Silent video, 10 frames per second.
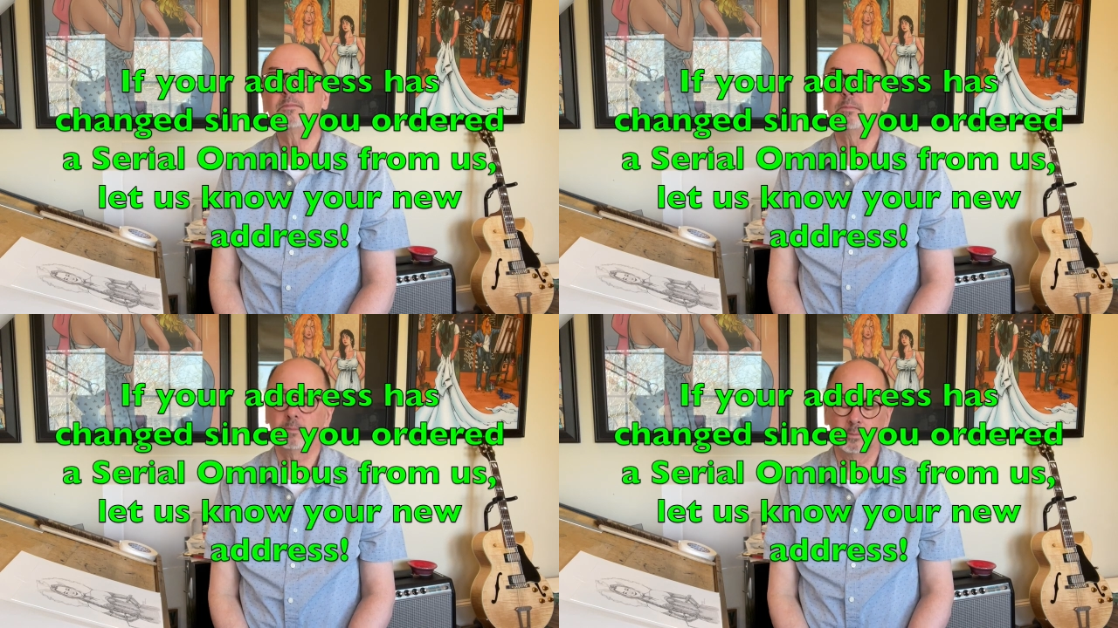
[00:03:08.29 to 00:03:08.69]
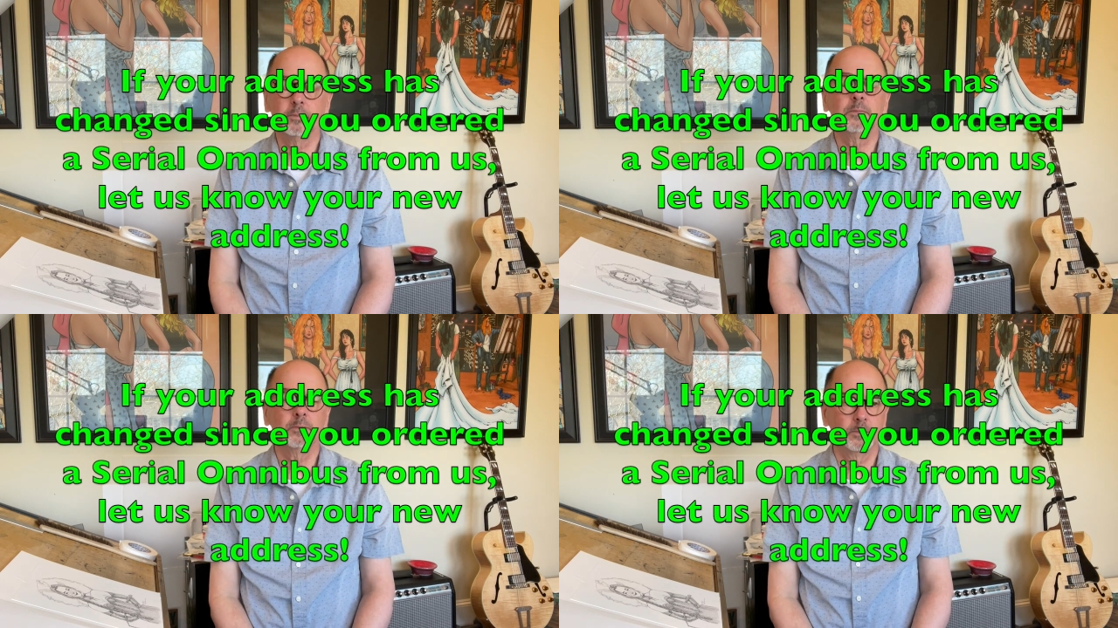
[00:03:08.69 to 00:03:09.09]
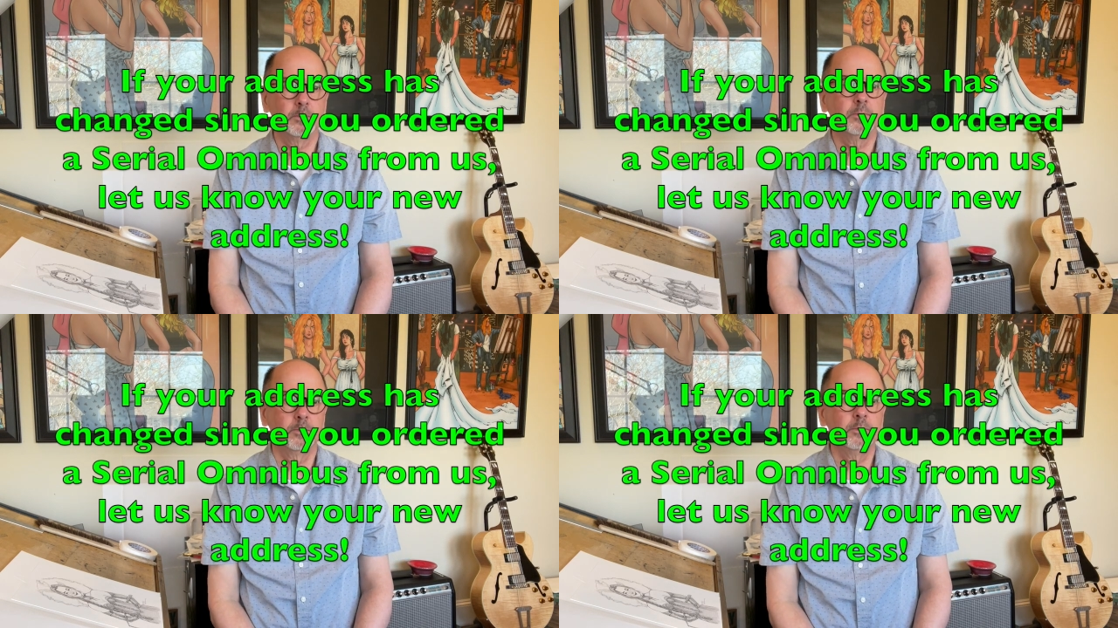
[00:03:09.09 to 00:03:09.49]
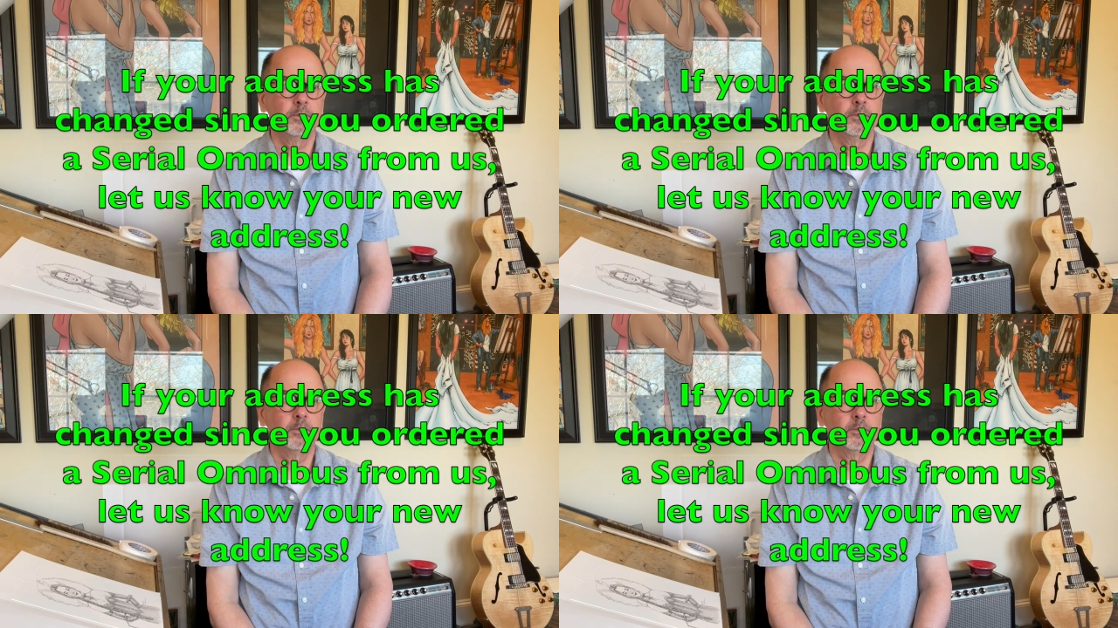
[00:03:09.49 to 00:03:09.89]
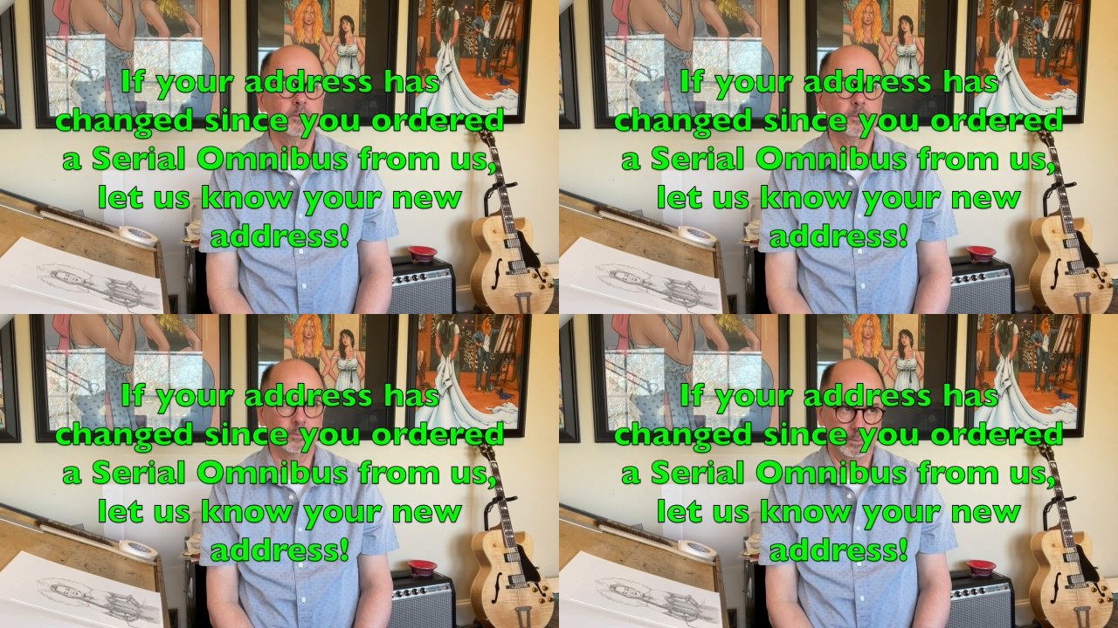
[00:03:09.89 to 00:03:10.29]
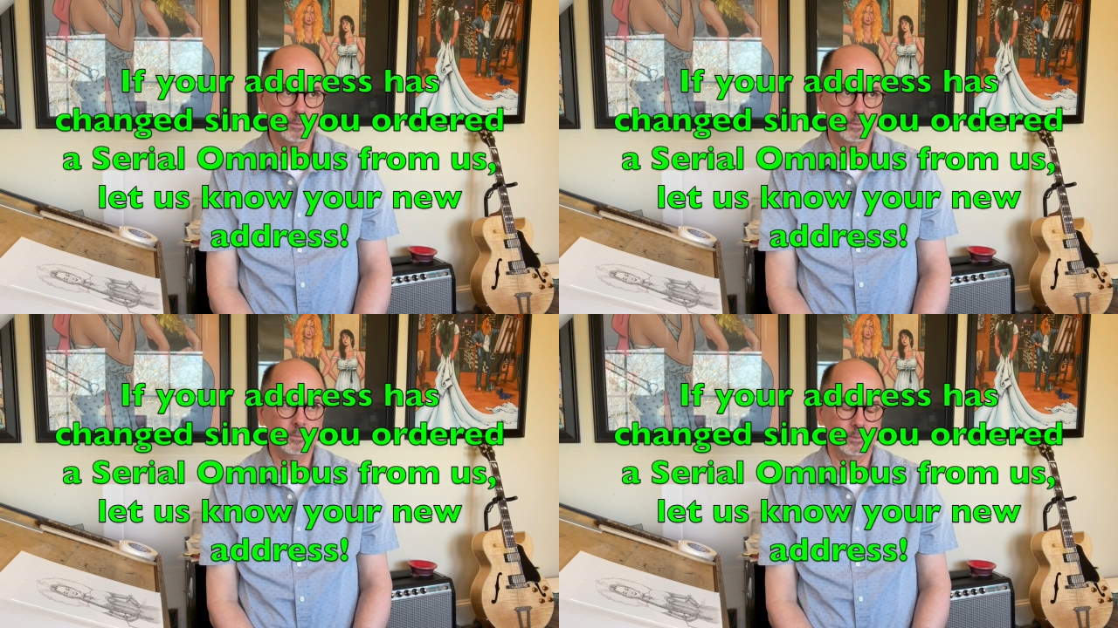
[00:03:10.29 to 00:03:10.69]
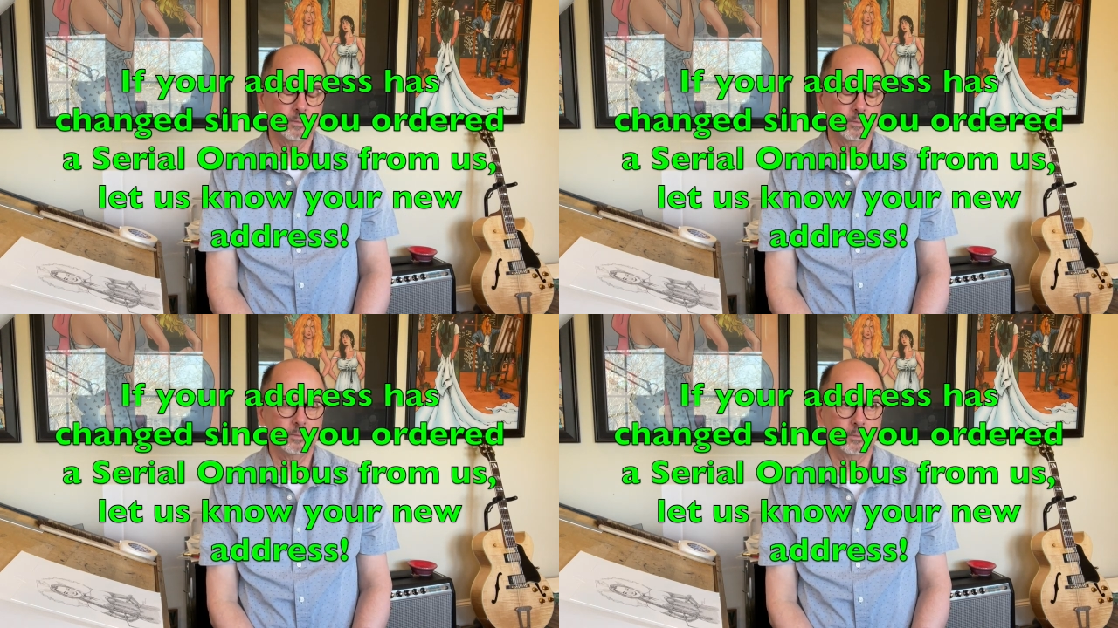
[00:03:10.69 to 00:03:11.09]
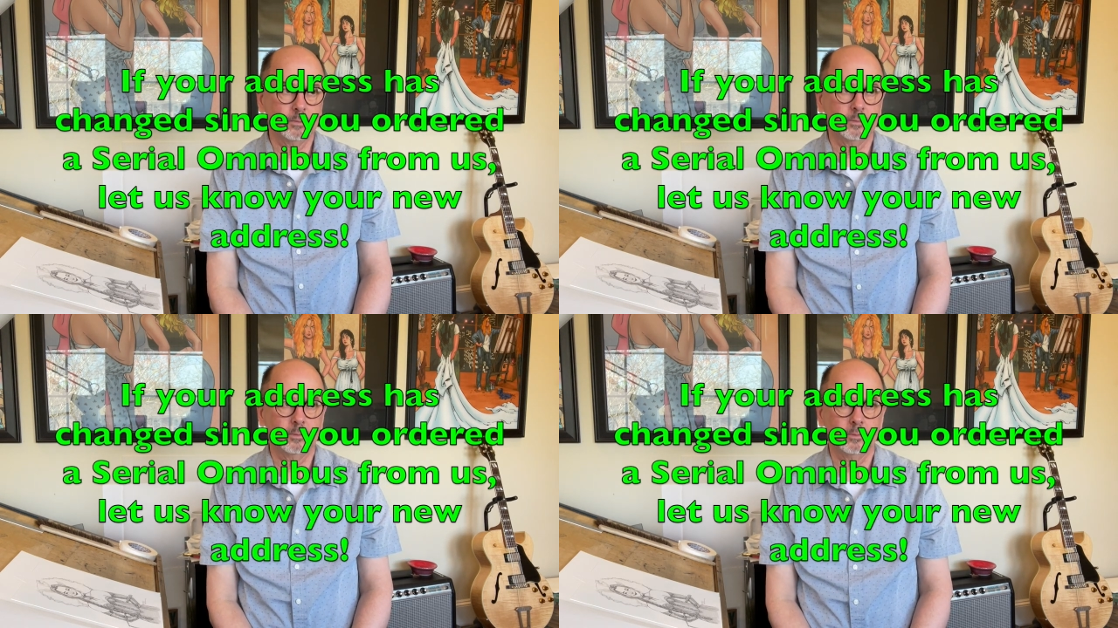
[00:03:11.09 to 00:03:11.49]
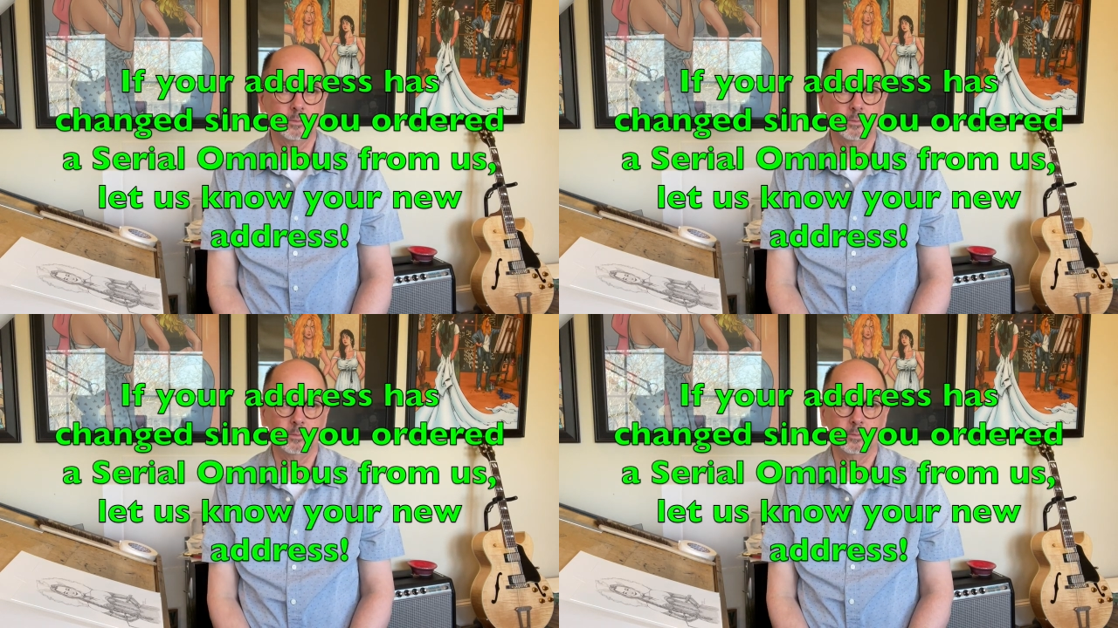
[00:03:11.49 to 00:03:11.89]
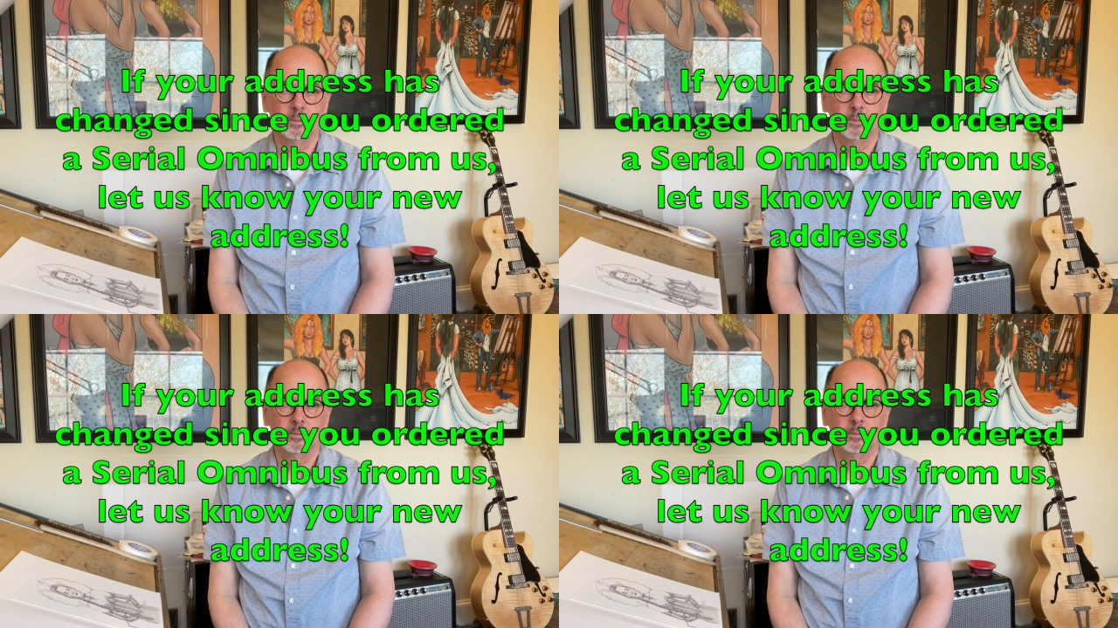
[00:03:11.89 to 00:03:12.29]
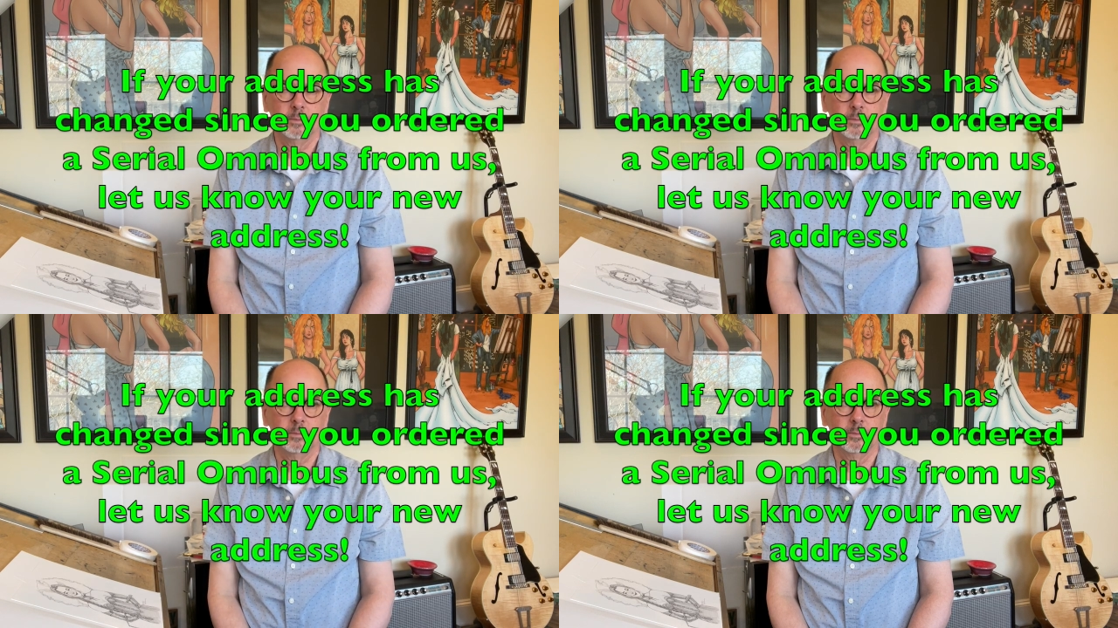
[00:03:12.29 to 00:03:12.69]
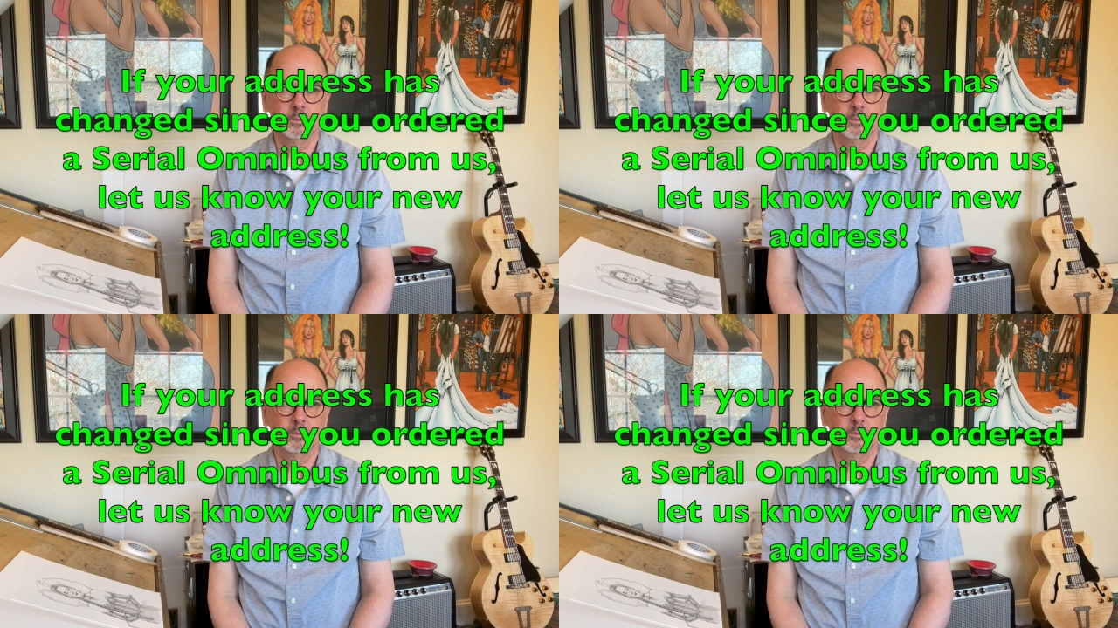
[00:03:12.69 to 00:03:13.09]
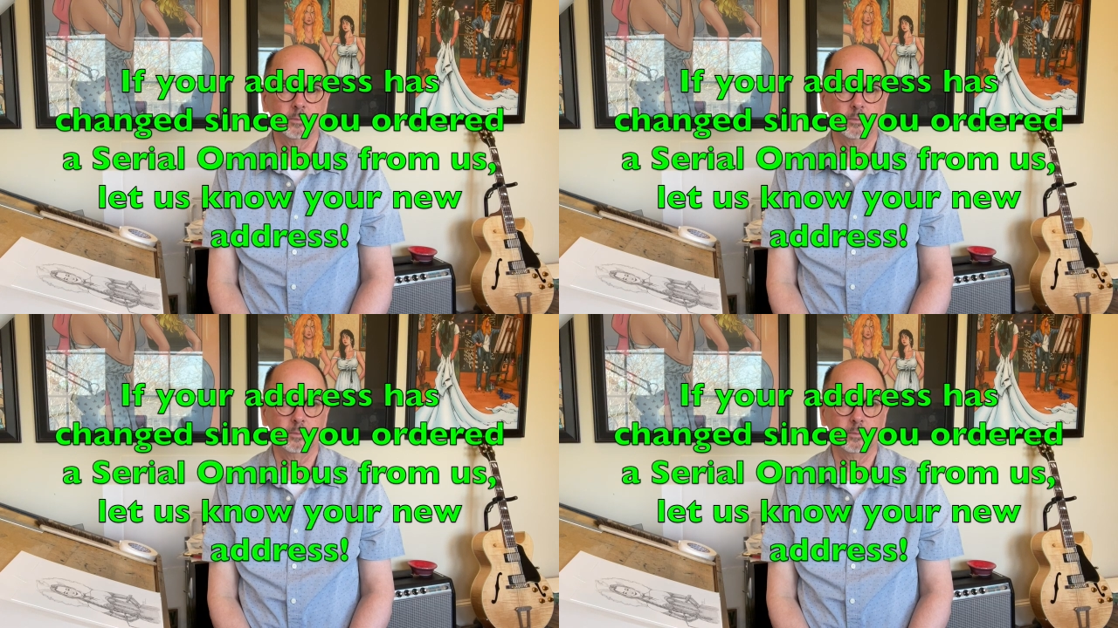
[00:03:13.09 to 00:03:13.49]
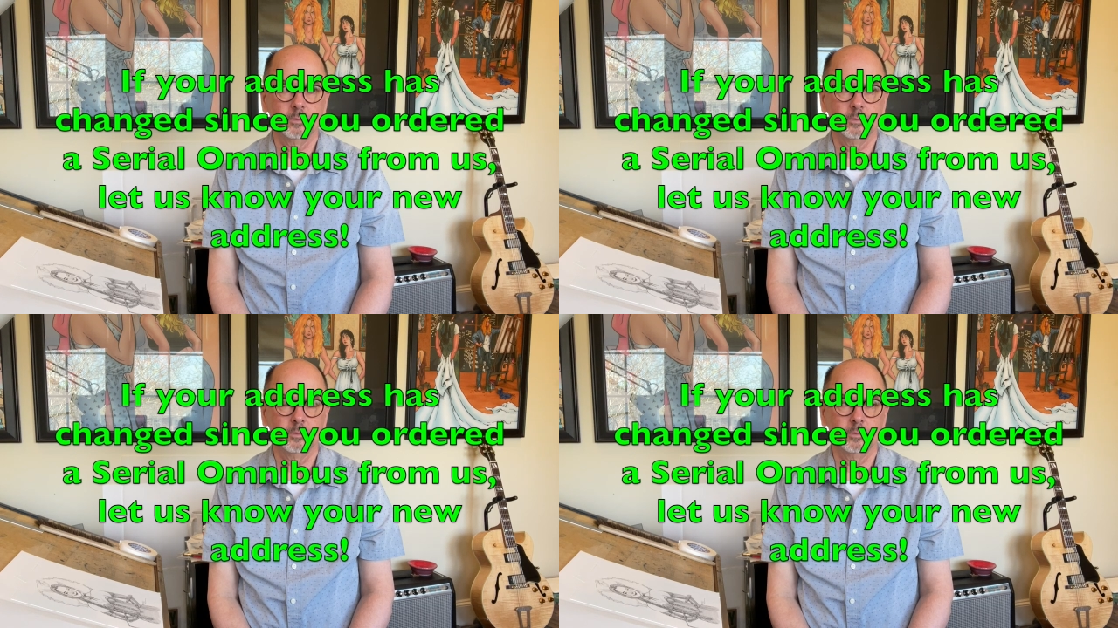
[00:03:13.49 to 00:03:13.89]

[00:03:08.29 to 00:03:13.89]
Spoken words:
(no speaker visible)